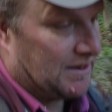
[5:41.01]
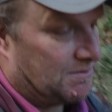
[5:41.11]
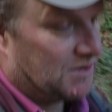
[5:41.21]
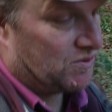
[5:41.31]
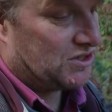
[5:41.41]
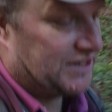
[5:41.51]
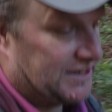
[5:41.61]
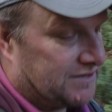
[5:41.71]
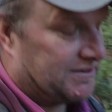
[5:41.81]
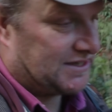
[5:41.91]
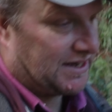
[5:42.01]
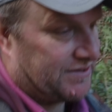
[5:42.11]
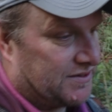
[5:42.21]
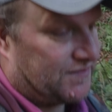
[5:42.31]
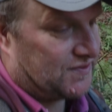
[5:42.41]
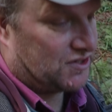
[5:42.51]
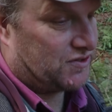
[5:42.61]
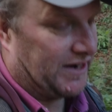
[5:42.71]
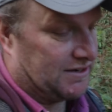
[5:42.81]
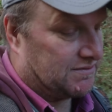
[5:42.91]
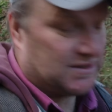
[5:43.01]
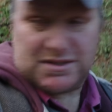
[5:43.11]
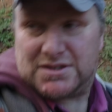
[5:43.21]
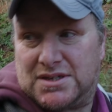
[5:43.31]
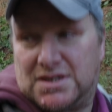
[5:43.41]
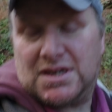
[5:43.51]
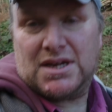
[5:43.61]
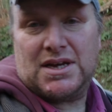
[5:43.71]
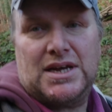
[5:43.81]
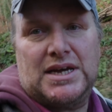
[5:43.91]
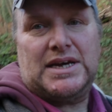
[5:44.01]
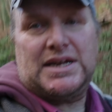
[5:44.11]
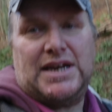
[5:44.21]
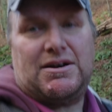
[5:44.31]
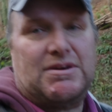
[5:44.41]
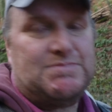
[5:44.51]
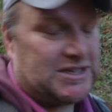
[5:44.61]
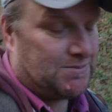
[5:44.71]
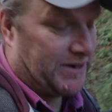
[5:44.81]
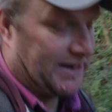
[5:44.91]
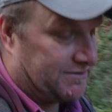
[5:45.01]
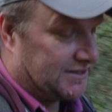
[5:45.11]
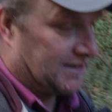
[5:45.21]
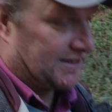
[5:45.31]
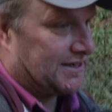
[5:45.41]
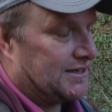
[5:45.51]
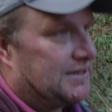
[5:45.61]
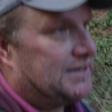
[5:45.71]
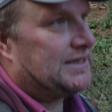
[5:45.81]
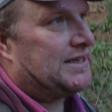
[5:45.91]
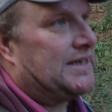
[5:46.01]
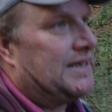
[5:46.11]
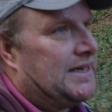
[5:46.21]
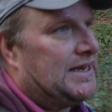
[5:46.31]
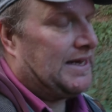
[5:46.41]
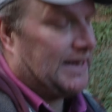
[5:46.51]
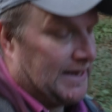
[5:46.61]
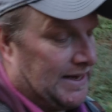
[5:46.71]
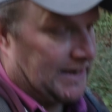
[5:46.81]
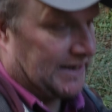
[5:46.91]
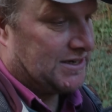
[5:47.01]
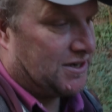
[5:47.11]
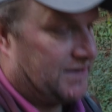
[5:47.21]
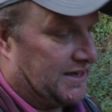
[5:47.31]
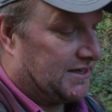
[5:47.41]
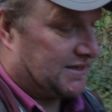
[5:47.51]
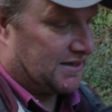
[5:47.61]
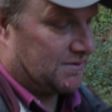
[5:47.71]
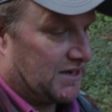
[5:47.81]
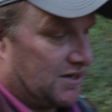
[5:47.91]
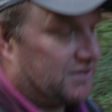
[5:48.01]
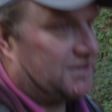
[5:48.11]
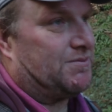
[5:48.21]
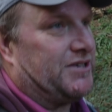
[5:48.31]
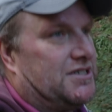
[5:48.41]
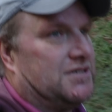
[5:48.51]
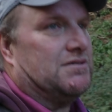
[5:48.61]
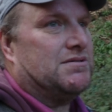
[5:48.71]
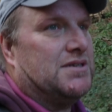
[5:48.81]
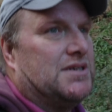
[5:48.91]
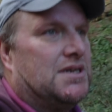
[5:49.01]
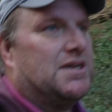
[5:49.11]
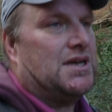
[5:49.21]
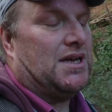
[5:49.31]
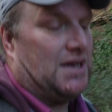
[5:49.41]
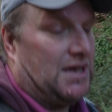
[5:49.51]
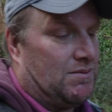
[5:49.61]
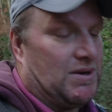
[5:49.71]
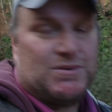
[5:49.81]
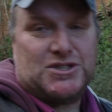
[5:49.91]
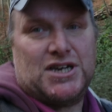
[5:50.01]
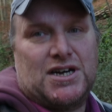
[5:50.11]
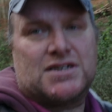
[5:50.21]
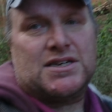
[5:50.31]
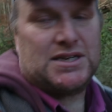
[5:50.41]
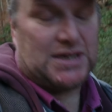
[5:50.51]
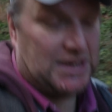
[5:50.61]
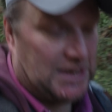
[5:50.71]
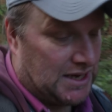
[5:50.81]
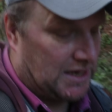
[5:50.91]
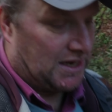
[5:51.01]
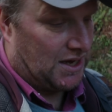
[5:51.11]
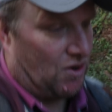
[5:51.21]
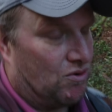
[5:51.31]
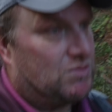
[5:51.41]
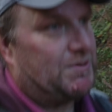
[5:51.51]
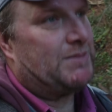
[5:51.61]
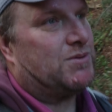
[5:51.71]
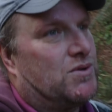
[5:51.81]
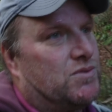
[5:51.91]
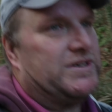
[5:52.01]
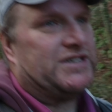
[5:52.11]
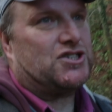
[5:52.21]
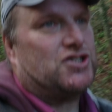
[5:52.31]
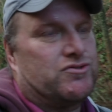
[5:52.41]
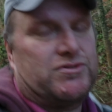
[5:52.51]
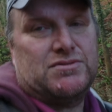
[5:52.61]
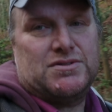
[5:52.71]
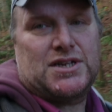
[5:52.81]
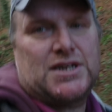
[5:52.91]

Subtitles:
But Woodchester is south of Stroud. Now, I'm mispronouncing that. I know this because when I got to Bristol, when I was young, old people called it Stroud.